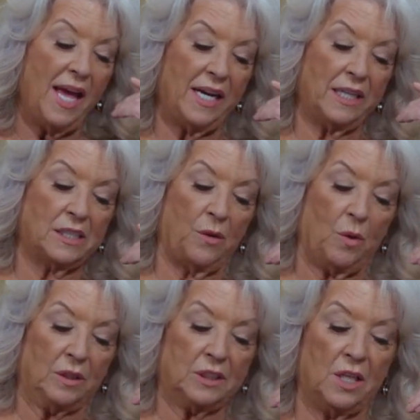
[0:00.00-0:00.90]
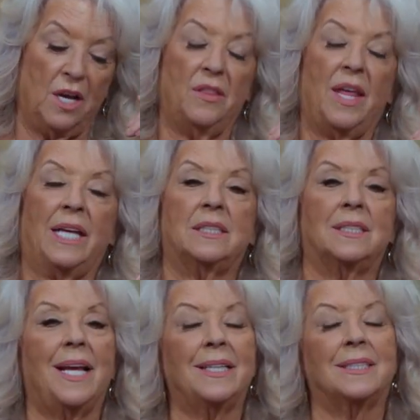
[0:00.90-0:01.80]
And I said, "Well, son, that's
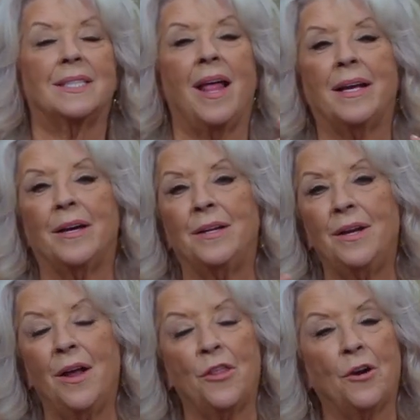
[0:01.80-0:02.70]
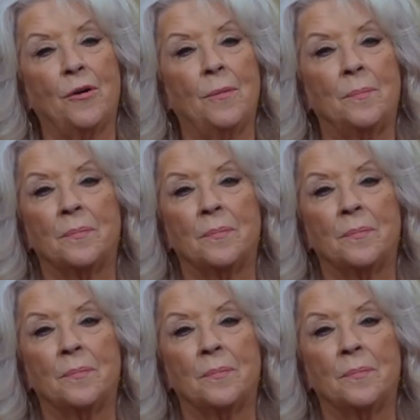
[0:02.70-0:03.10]
that's like another